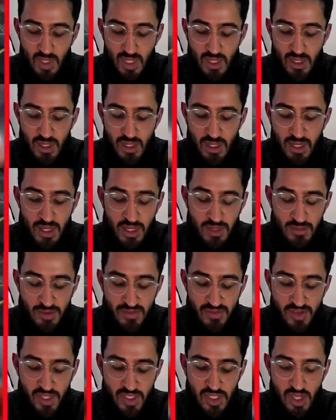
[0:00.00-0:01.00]
uh,
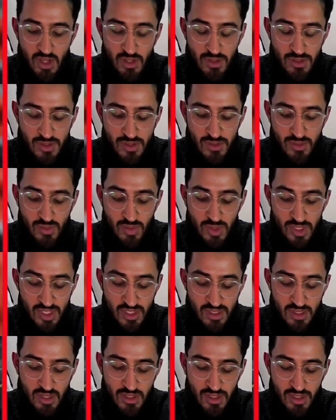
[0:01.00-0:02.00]
reverse holos were just
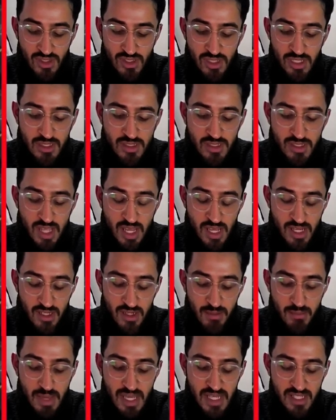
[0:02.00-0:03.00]
are just insane,
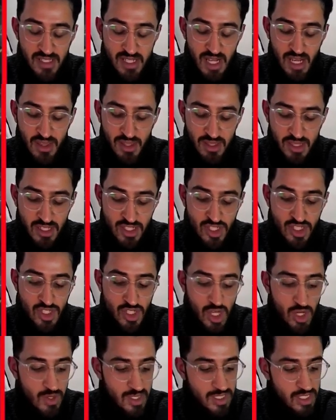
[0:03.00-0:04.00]
amazing. I think they're
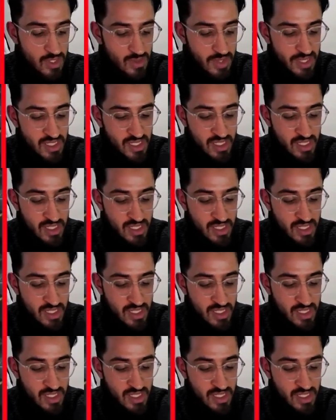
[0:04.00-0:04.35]
so underrated.